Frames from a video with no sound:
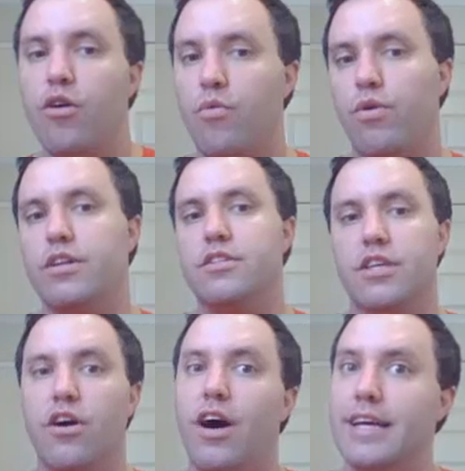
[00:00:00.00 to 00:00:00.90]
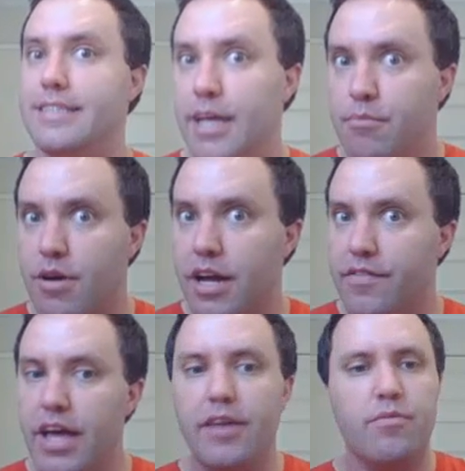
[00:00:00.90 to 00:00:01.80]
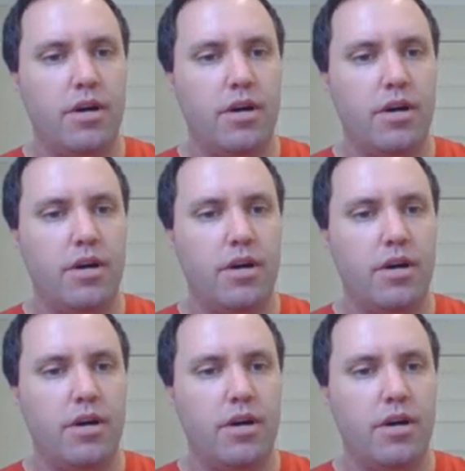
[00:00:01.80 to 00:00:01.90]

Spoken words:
what is the highest number out of that?